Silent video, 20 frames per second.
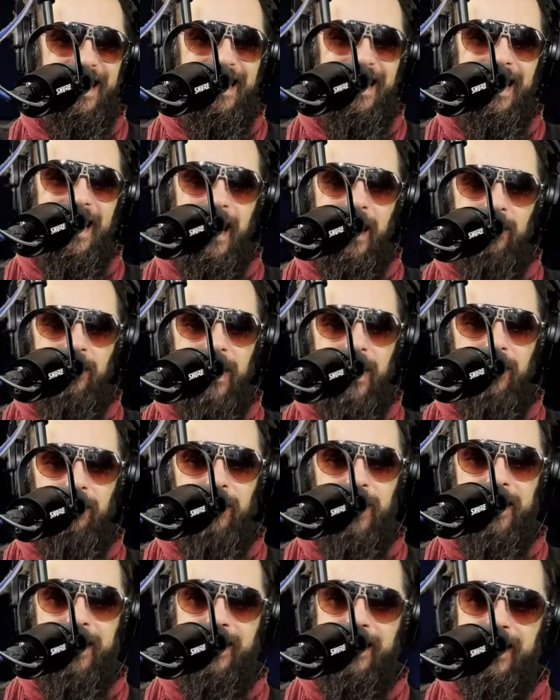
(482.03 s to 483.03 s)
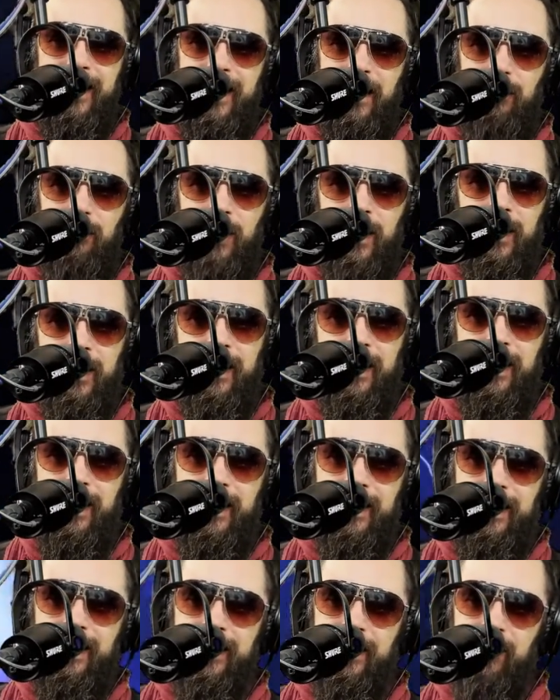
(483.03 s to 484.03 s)
I'm not meaning to get up on
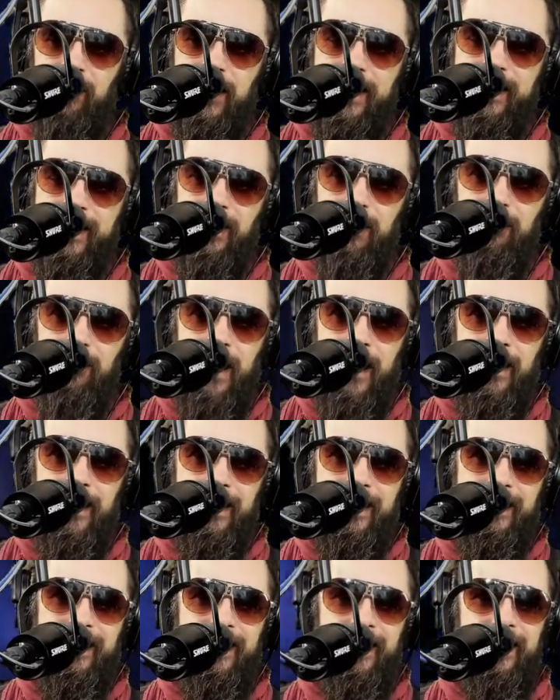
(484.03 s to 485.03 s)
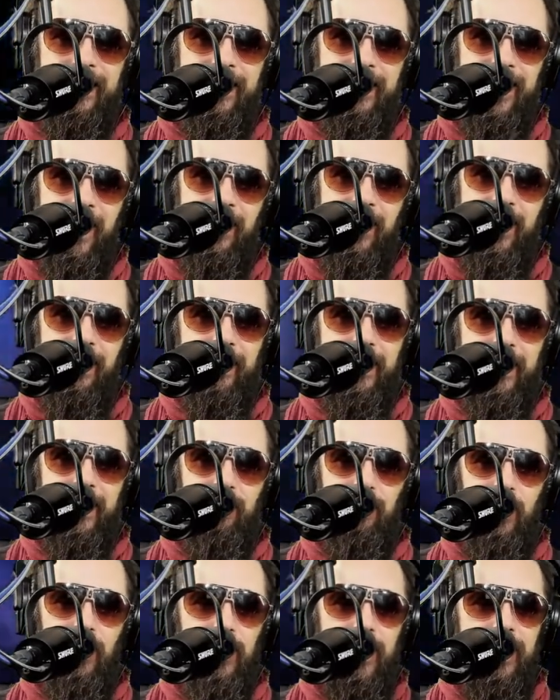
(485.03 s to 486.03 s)
my soapbox and shout out this
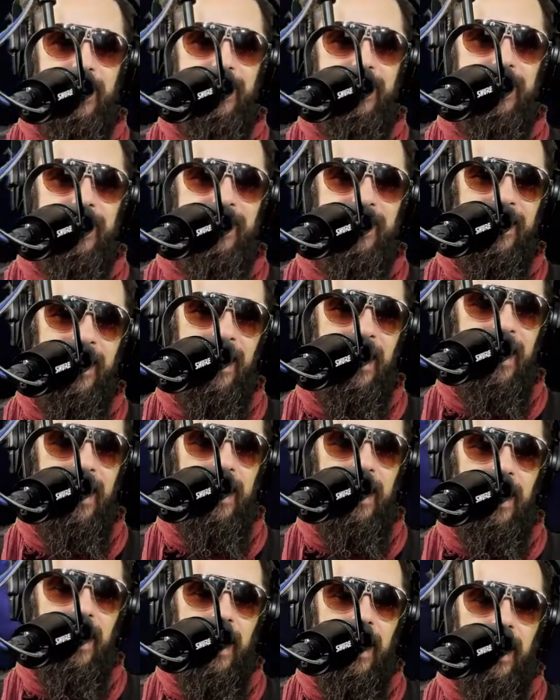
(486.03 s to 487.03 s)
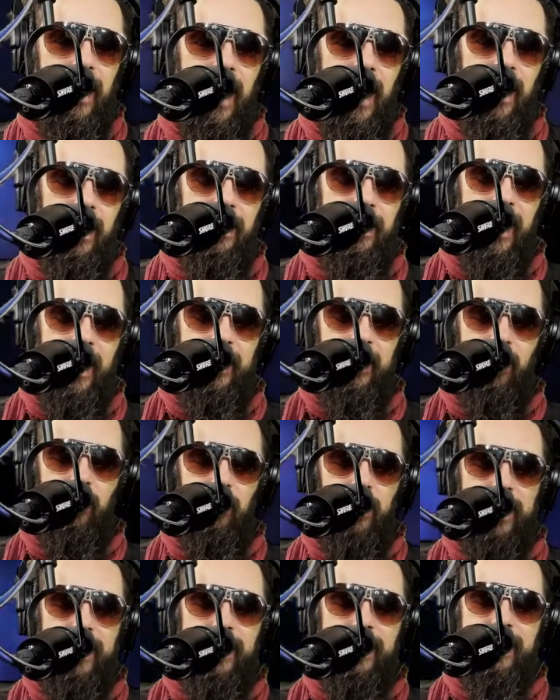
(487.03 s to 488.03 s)
morning. It's just, I let the
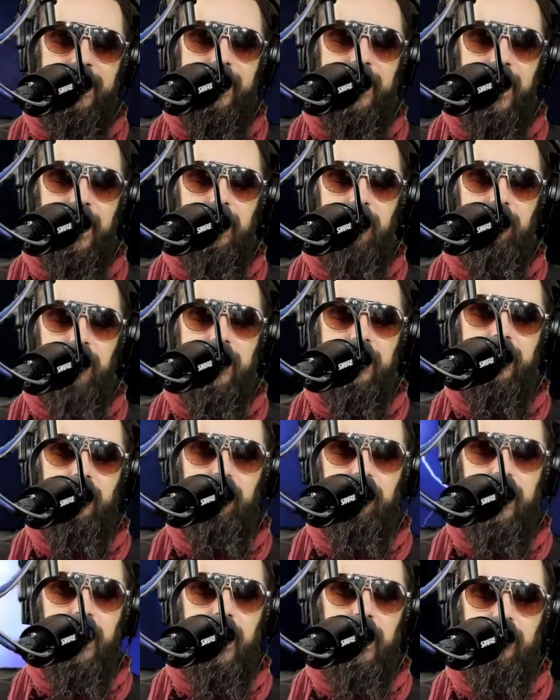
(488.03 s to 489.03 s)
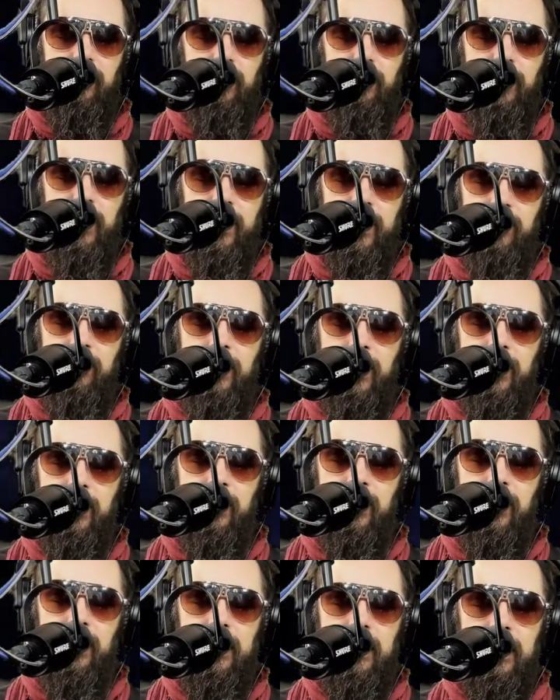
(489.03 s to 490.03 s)
winds take me sometimes where they will.